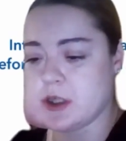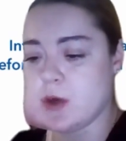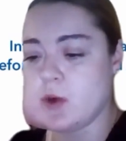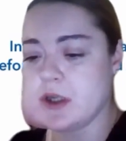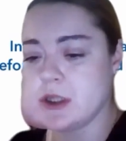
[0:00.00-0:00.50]
I
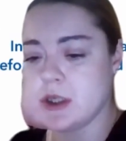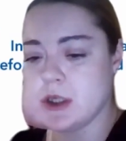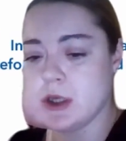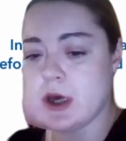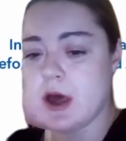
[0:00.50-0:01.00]
want
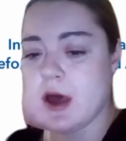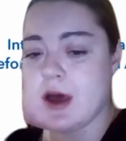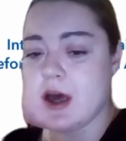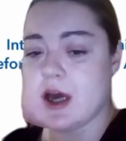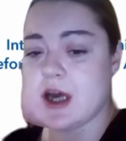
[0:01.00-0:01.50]
to
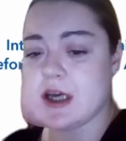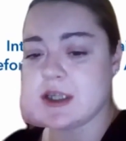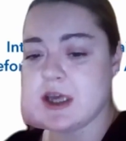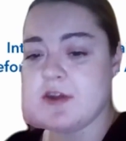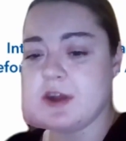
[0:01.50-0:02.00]

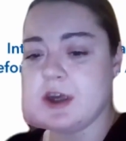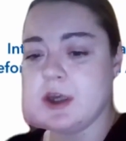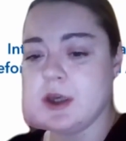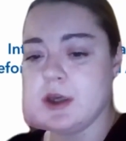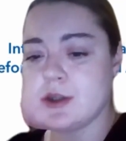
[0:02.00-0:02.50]
say
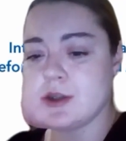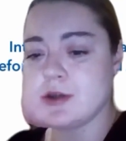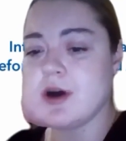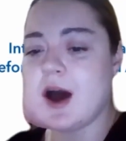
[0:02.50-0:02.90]
thank you to